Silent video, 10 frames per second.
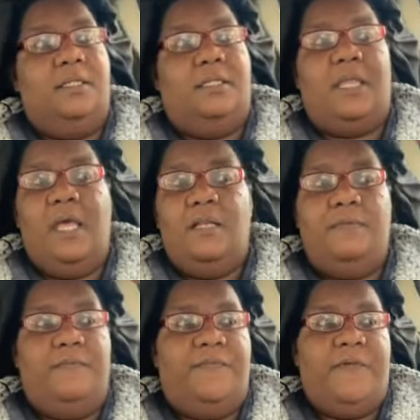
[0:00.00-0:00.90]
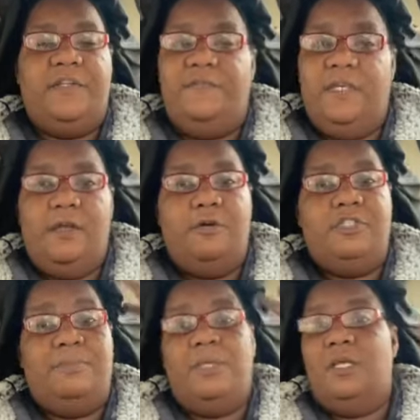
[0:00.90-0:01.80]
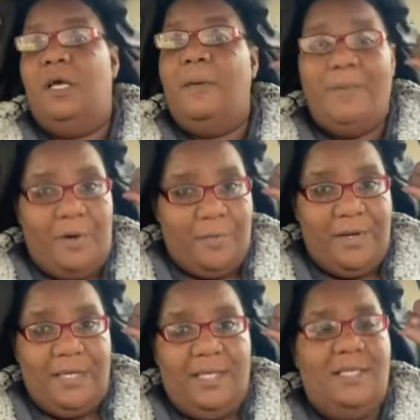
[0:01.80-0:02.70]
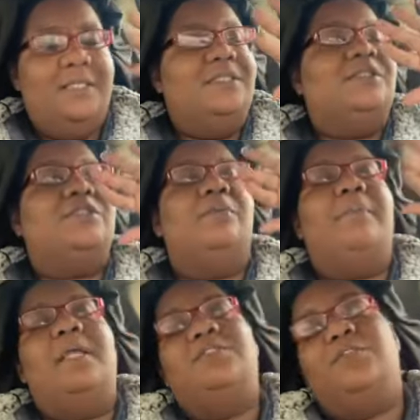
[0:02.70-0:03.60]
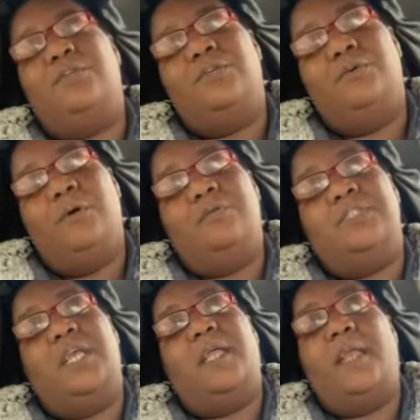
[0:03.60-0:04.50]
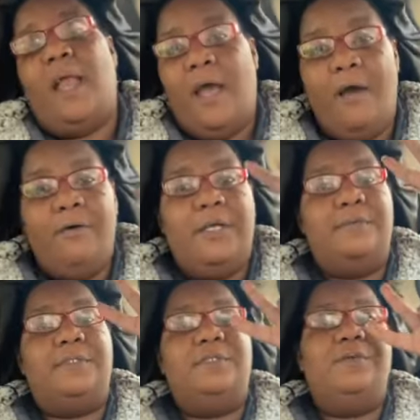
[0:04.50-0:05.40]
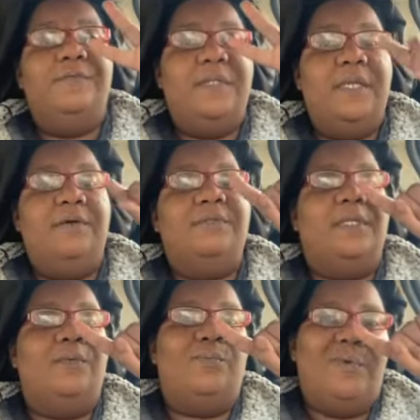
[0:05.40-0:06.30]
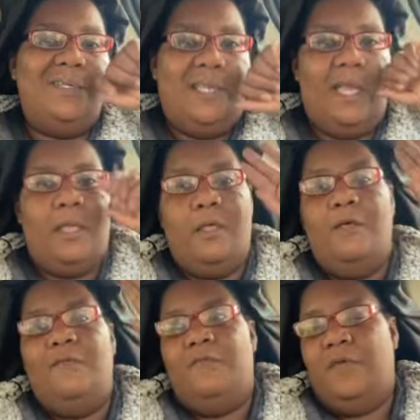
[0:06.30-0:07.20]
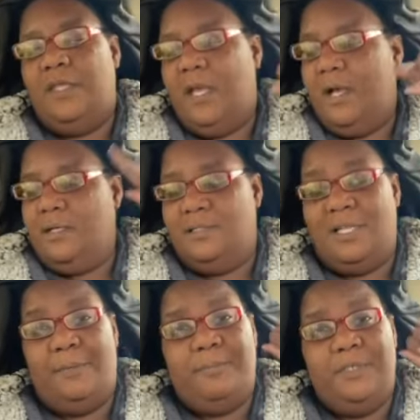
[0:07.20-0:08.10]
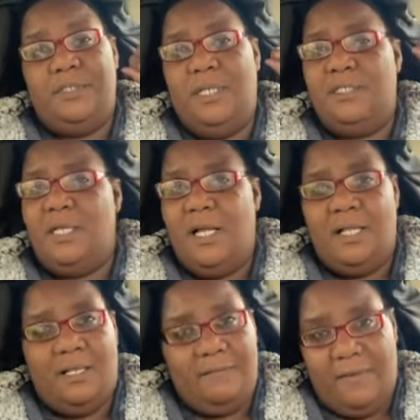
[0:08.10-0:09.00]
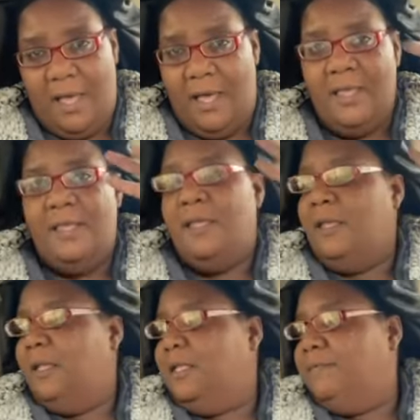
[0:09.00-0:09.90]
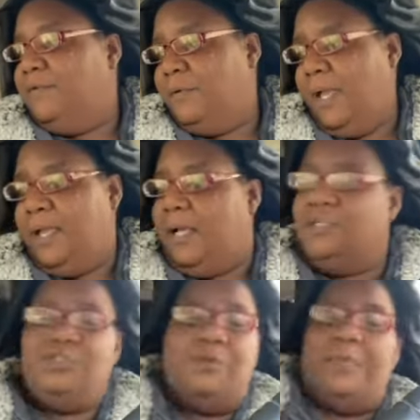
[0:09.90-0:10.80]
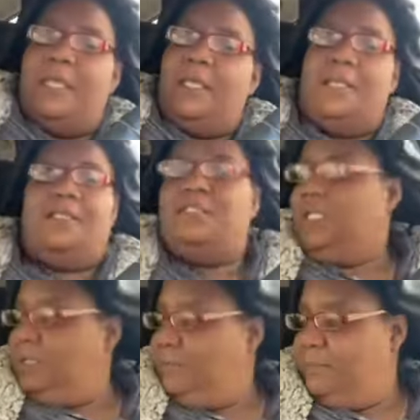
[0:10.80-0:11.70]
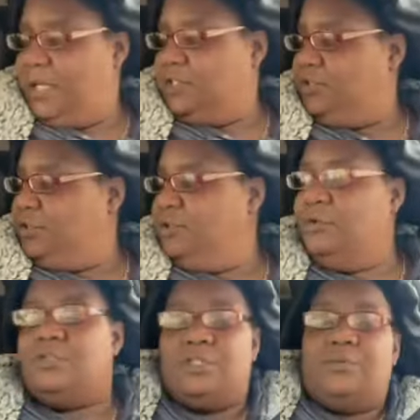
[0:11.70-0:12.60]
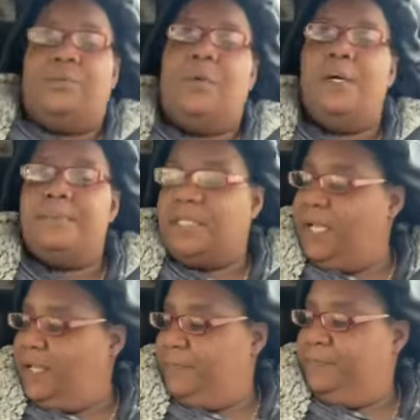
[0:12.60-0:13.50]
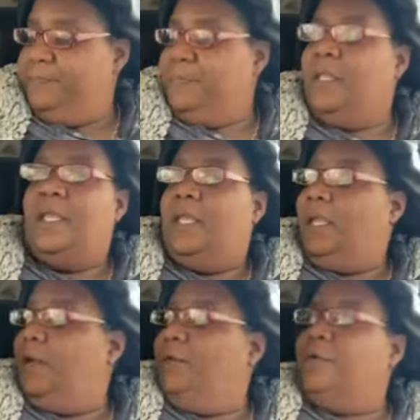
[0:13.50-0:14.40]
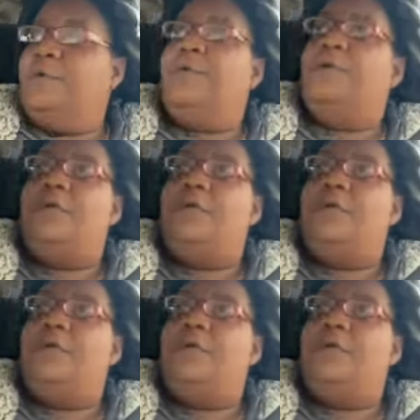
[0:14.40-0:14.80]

that first video should be up already, so make sure you go check it out. It was 2 videos in one day for y'all, because I appreciate y'all. I love y'all. And if you ain't got your P&G, make sure you go to the website and order